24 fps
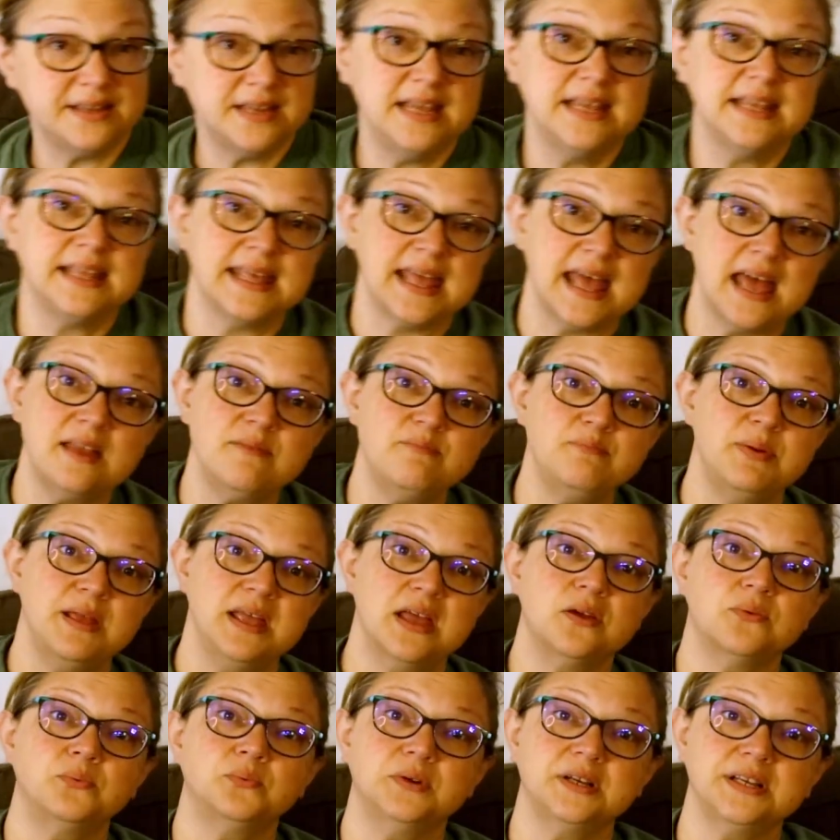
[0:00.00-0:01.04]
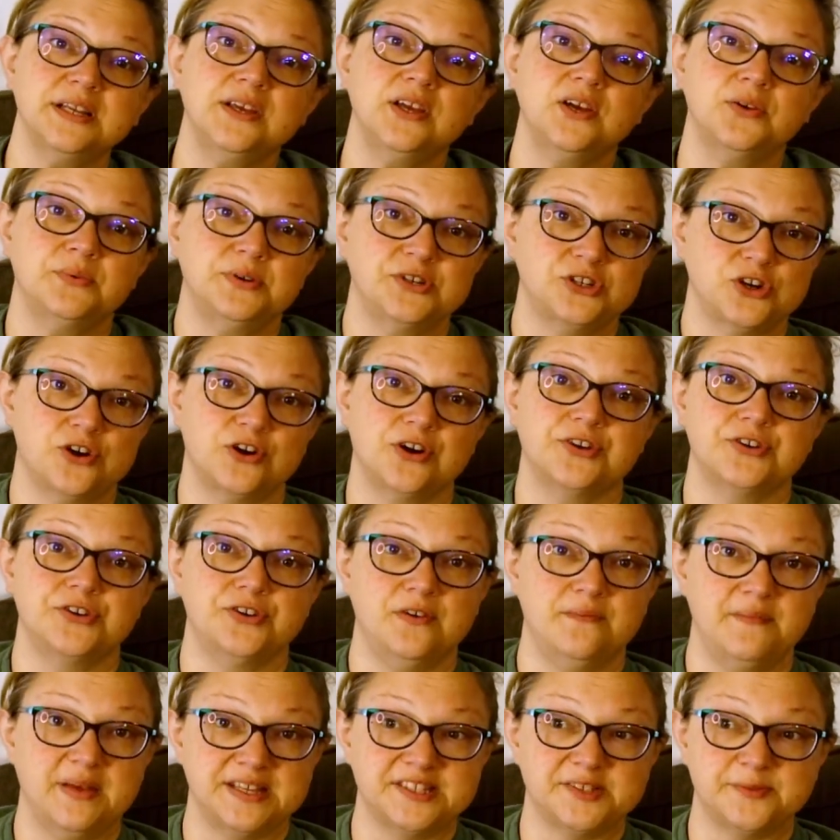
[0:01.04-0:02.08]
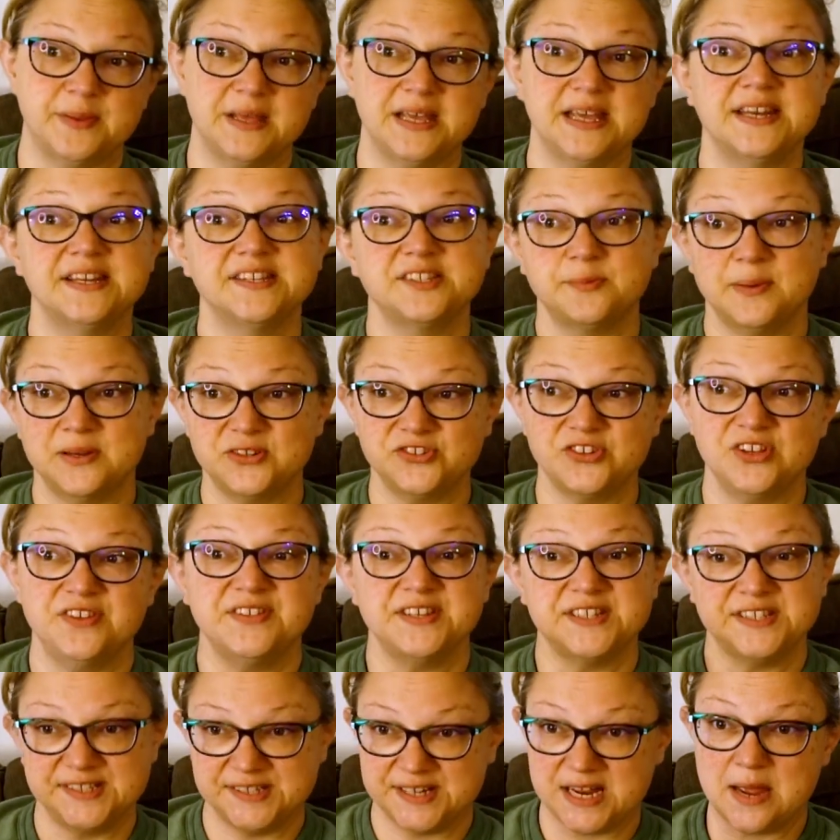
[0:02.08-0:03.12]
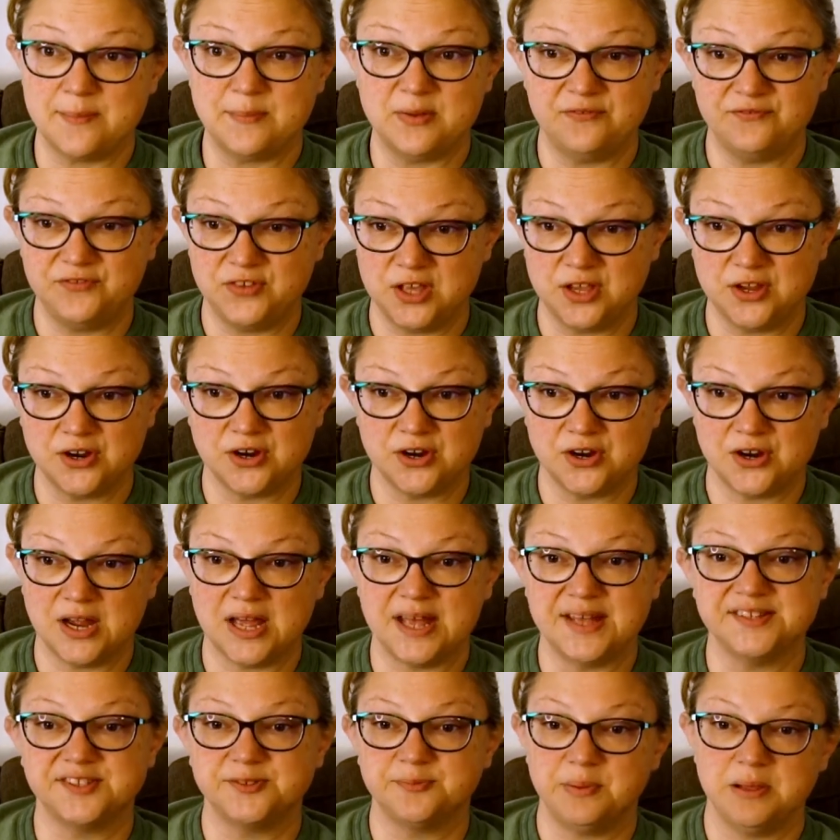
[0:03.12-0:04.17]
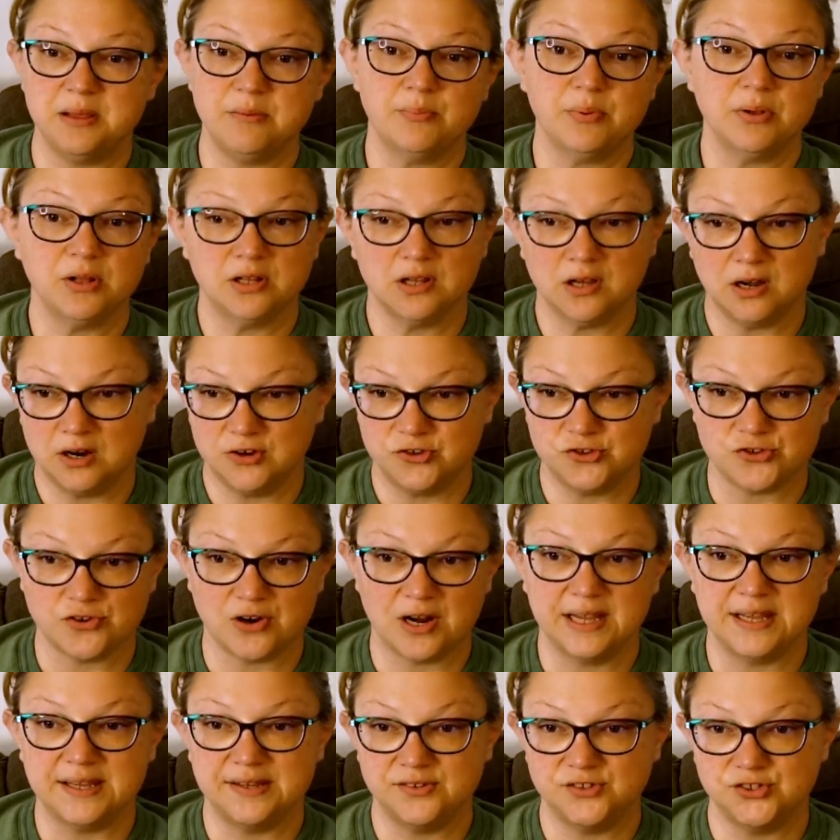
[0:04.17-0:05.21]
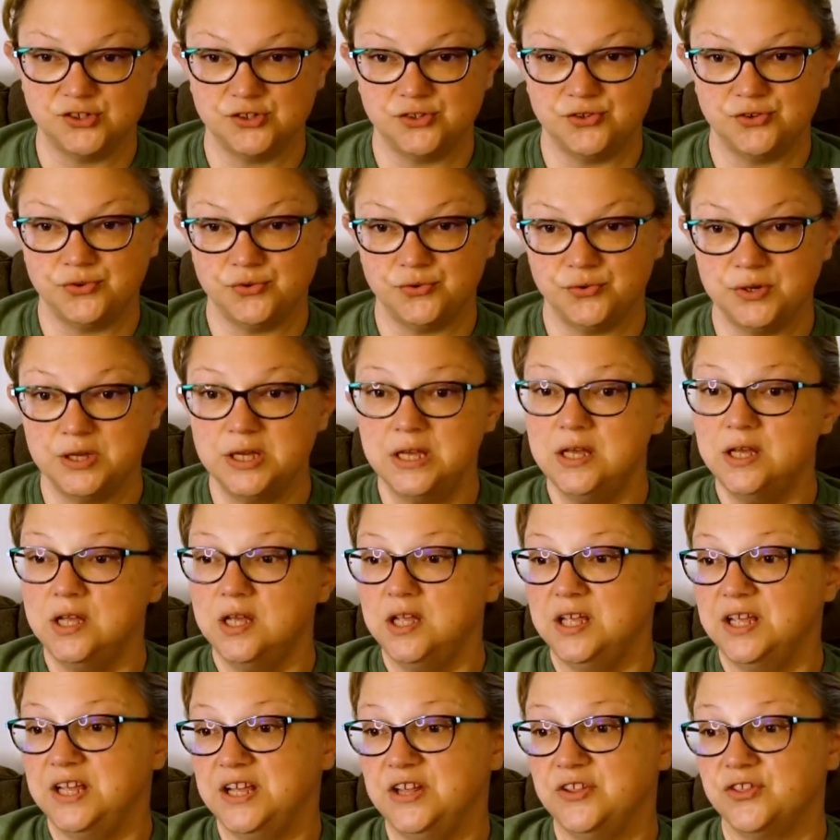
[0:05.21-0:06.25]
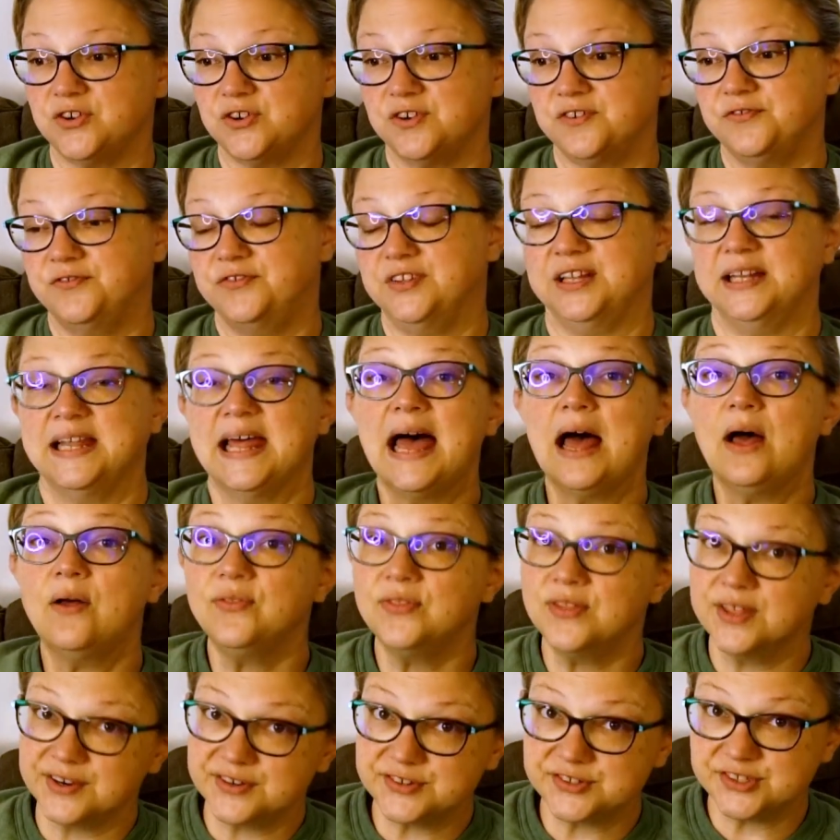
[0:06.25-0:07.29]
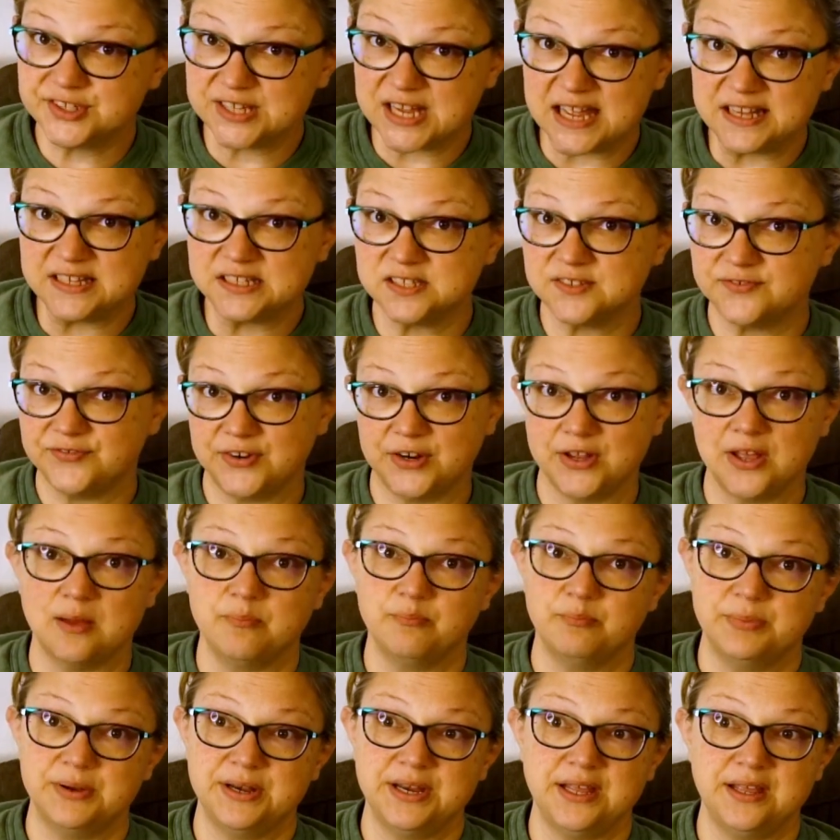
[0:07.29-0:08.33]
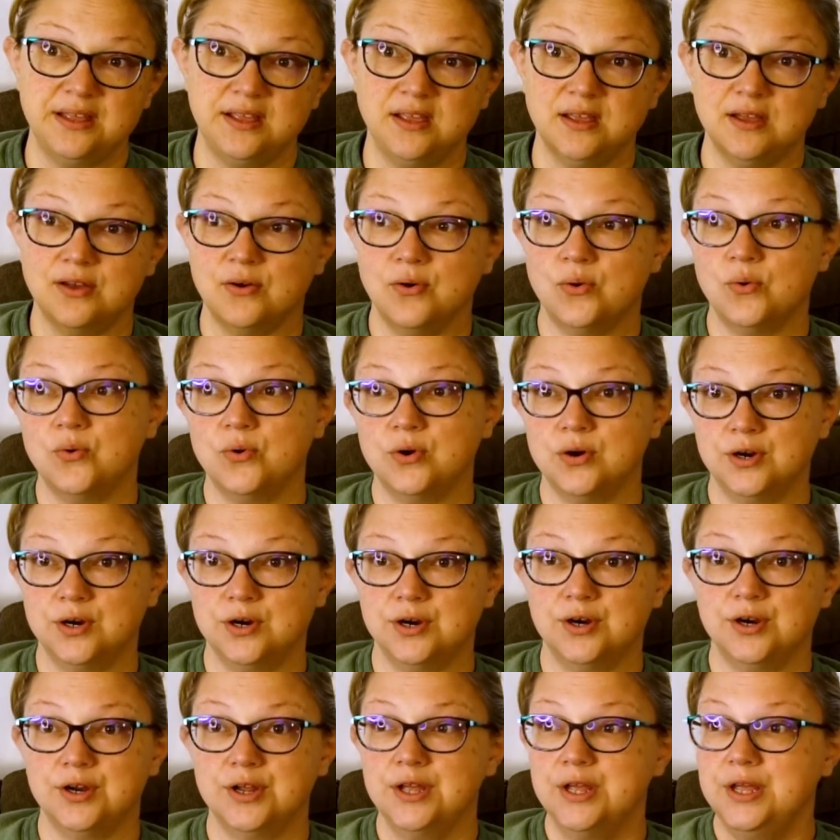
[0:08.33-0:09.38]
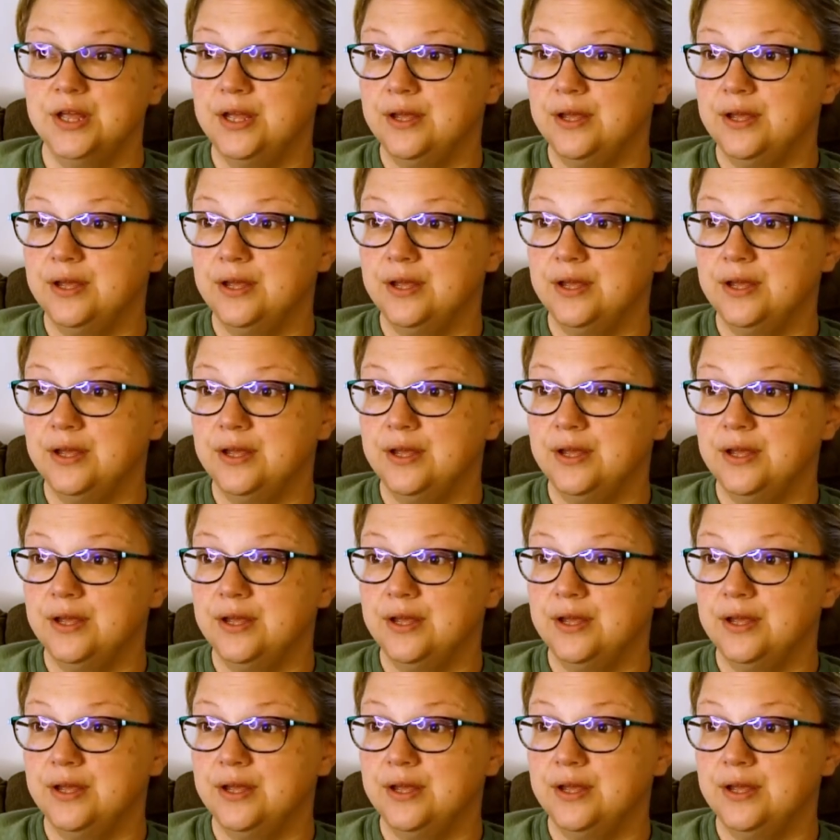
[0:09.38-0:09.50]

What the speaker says: it can be a really good return on your investment. And especially this time of year as people are trying to either fill out their sets for company or,